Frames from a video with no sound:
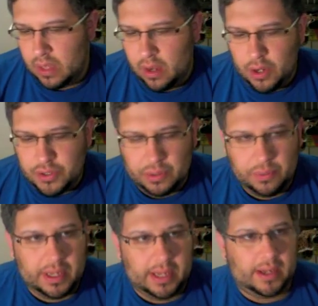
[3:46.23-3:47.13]

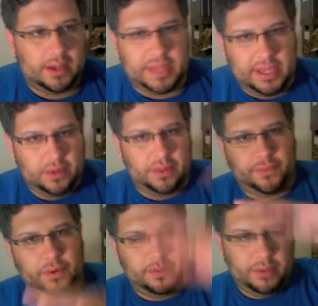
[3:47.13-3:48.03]
So the
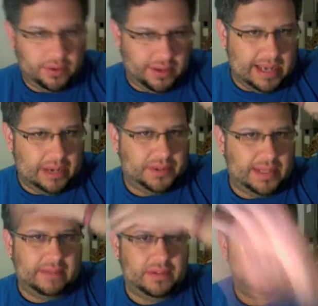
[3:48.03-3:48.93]
4 of them go to the house.
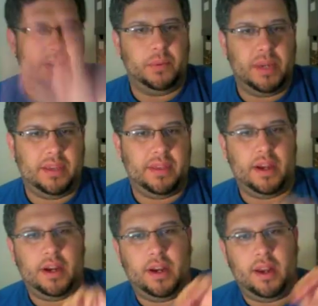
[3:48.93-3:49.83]
They have to spend a week
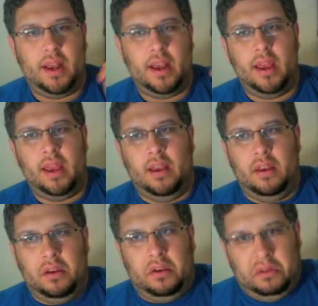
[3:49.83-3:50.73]
there.
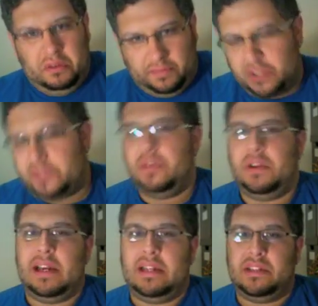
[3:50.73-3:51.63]
First few
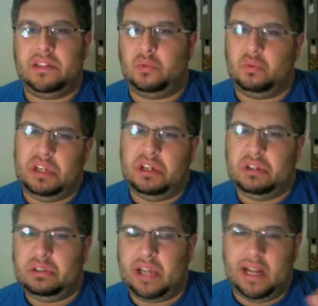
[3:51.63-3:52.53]
nights,
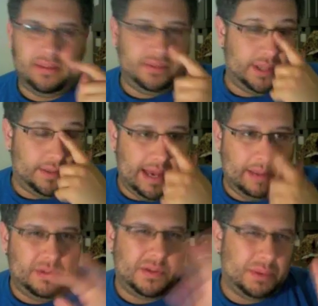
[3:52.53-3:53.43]
weird kind of stuff
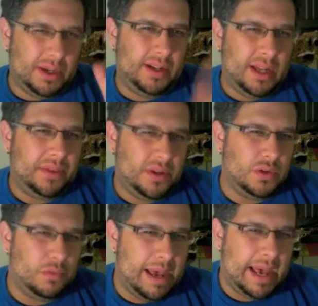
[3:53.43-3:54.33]
happens, but nothing
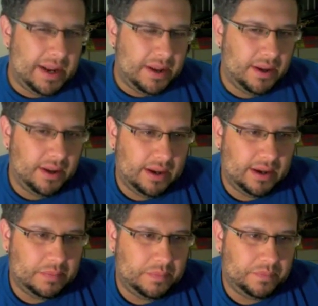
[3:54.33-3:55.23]
too bad.
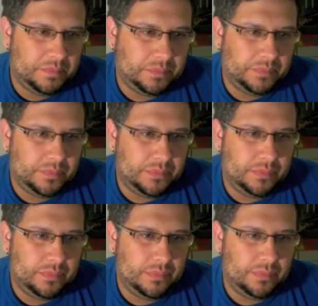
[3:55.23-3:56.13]

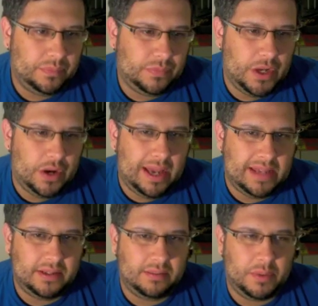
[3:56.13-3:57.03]
You know,
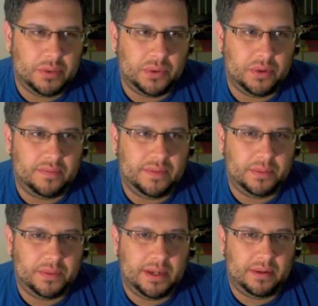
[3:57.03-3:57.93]
as in most horror
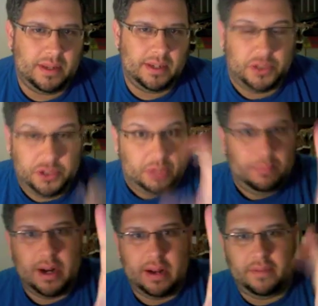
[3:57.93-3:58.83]
films, they don't like
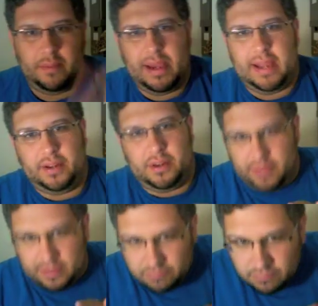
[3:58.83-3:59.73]
jump right off the bat. You know,
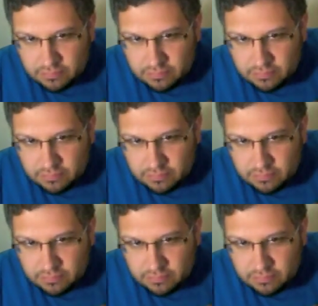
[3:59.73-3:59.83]
they